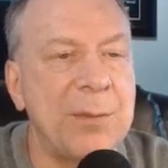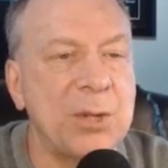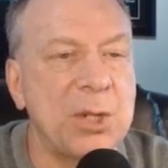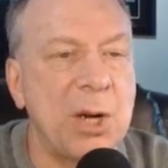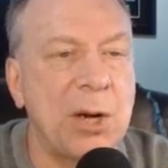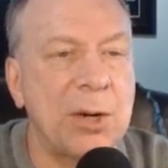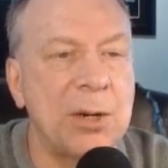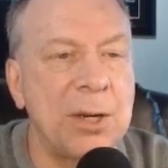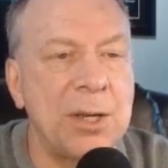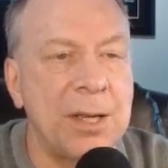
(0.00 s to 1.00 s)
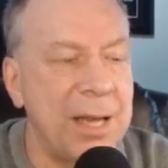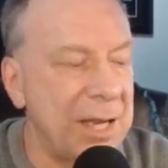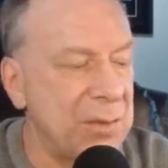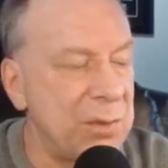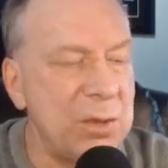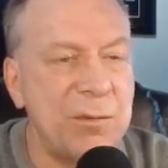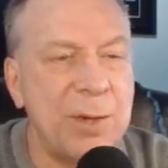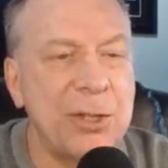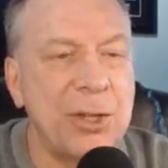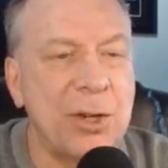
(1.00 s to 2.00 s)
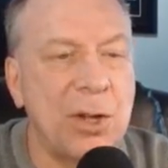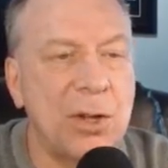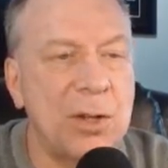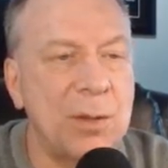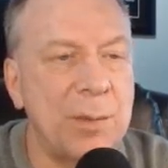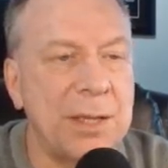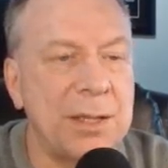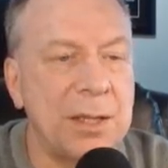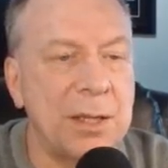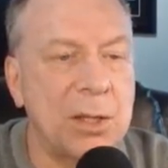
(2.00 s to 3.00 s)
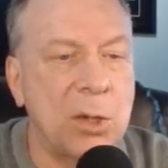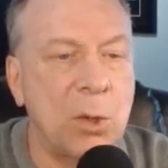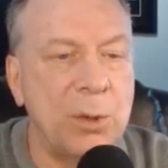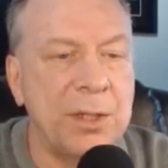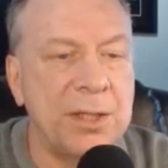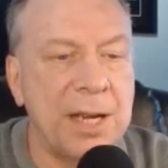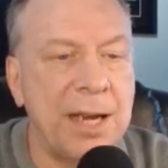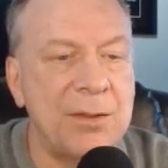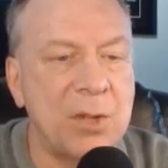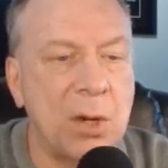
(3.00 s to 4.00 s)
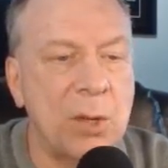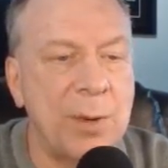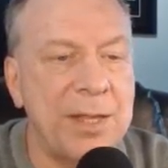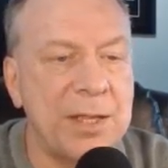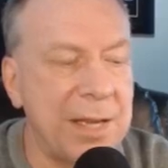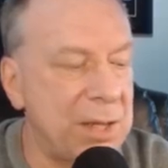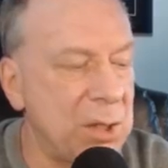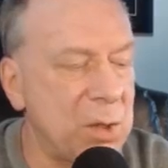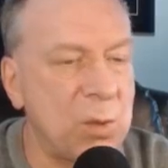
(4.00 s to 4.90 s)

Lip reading: The star hasn't moved much at all, but the cold air dives all the way into Texas,